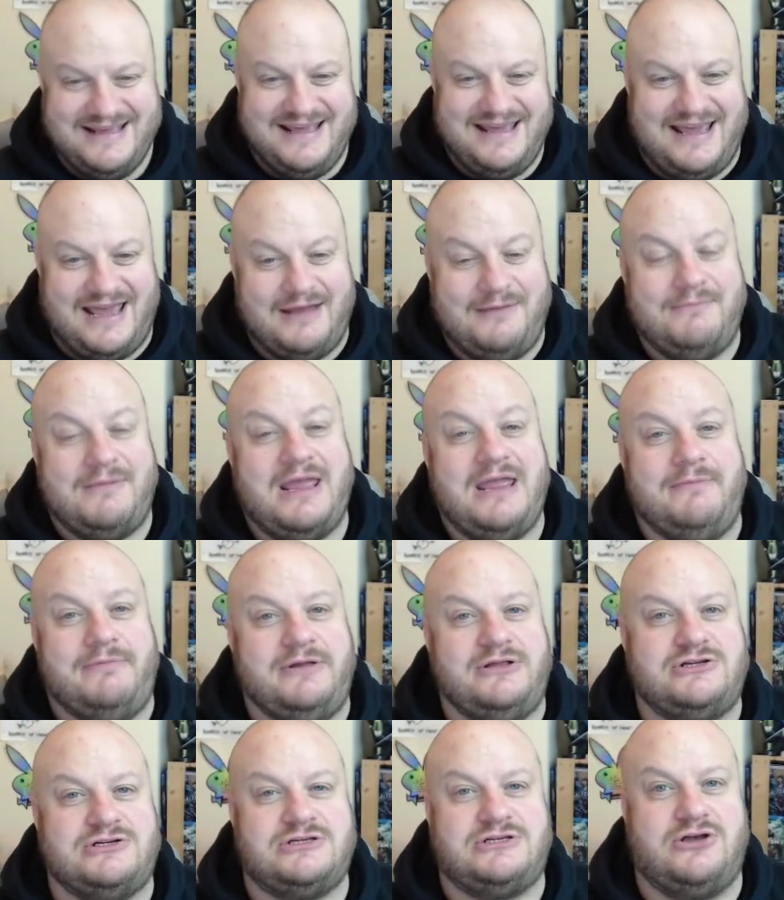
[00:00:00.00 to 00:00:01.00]
and
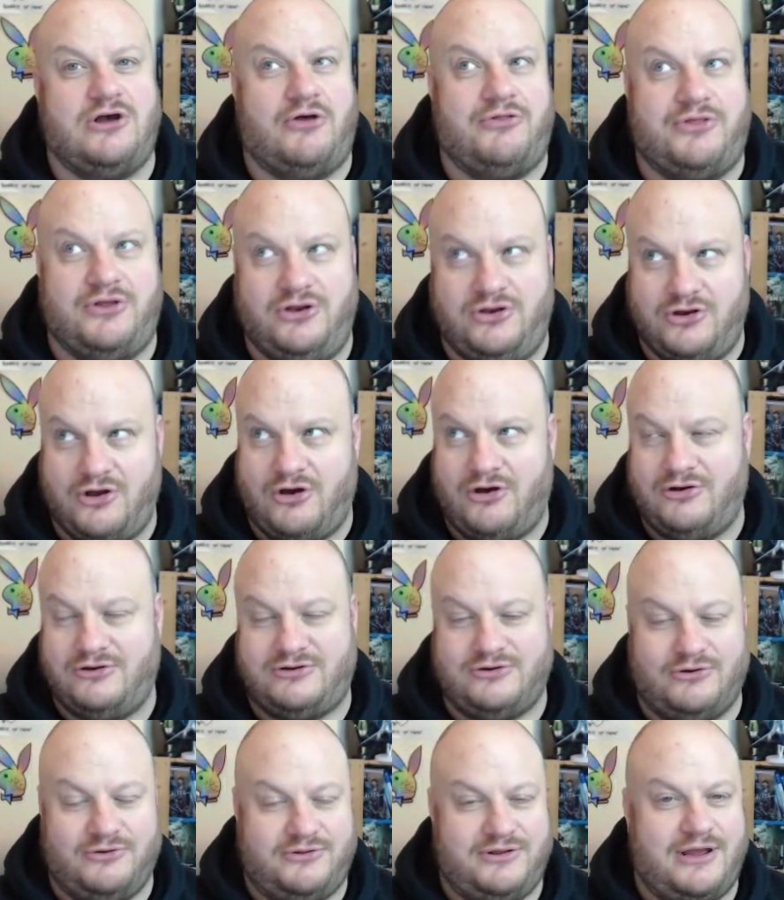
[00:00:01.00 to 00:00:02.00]
maybe just got the nod
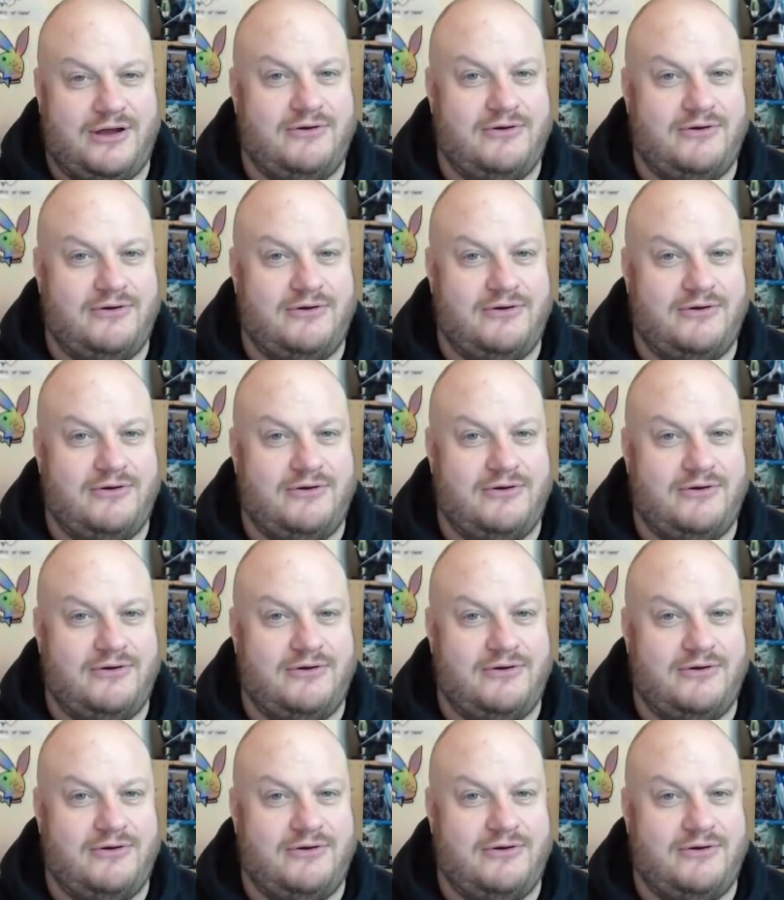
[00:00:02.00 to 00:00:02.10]
or the